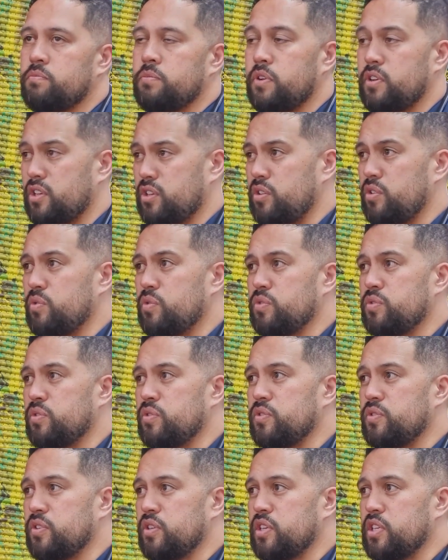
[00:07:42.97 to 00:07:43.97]
Like you
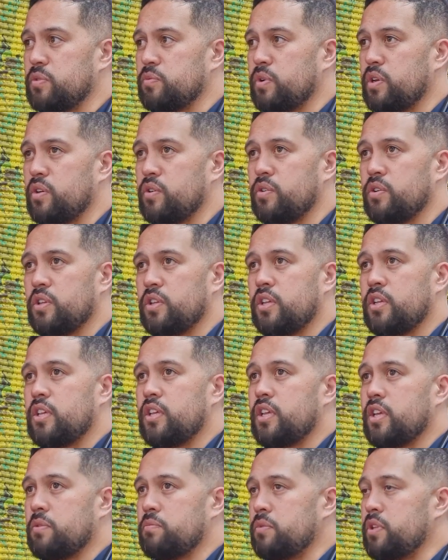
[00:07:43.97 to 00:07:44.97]
also said as well,
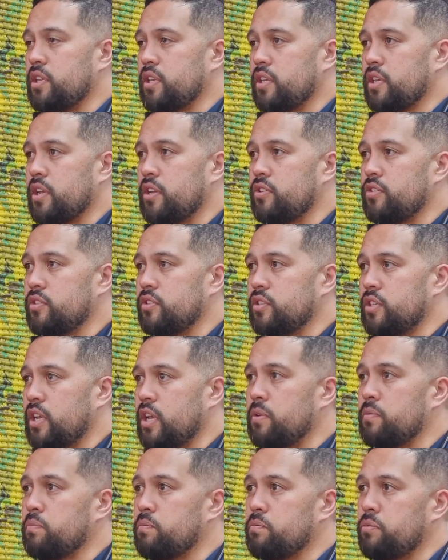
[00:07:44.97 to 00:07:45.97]
a medication to
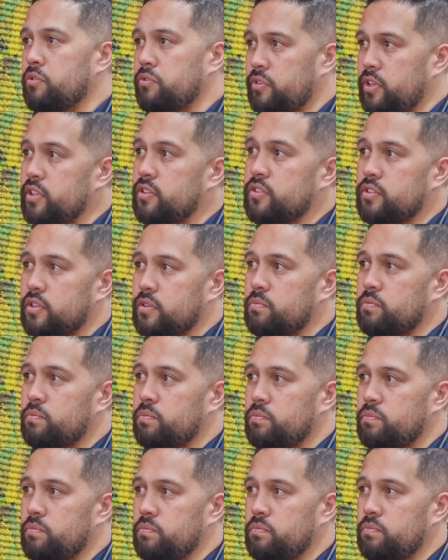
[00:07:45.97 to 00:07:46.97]
help prevent it.
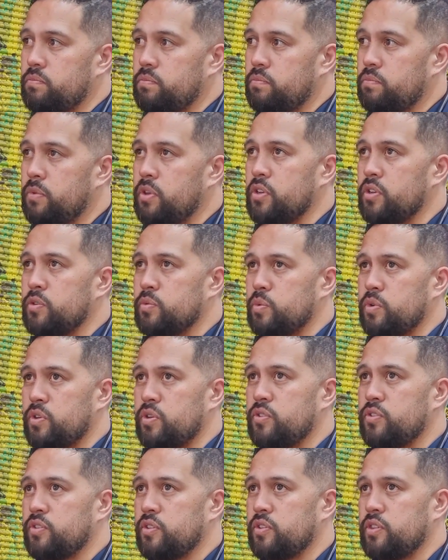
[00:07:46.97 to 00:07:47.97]
Because we
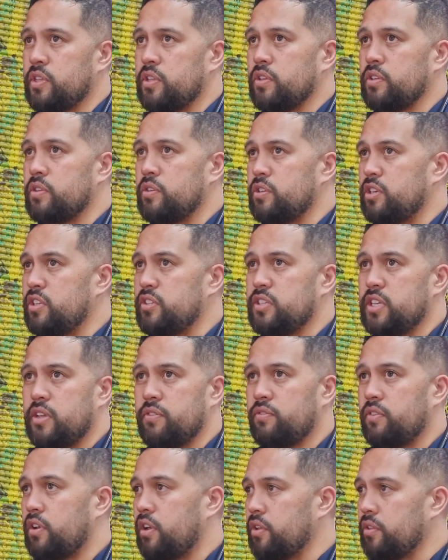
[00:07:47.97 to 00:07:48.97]
used to think you need to
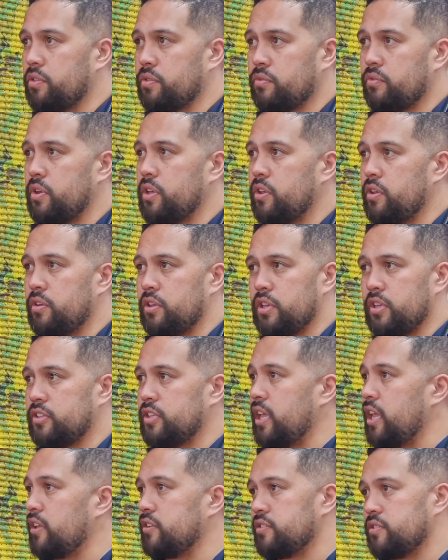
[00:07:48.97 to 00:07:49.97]
have like 3
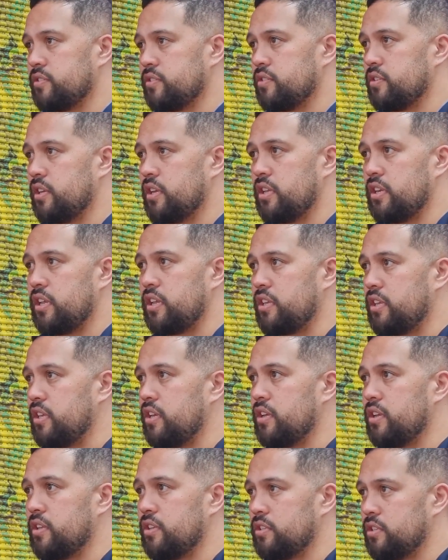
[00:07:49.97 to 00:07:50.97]
attacks in a
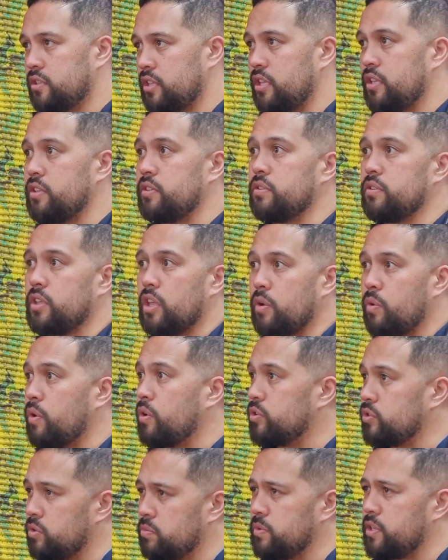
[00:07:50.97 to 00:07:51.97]
year to then go
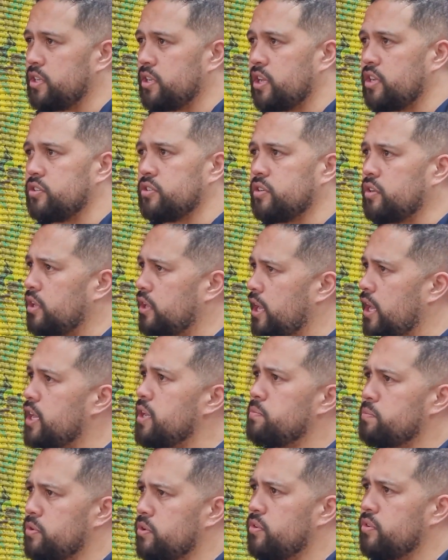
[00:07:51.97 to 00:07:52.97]
on to a medication like
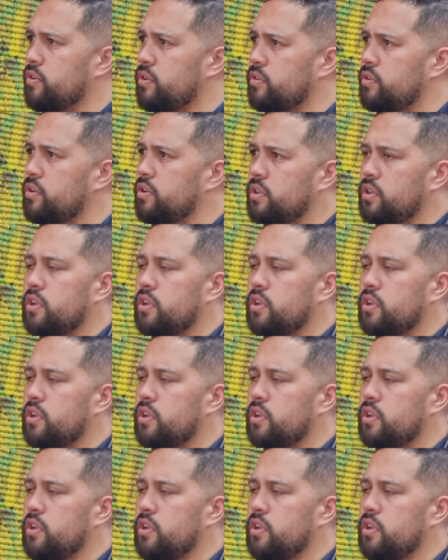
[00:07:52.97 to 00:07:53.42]
allopurinol.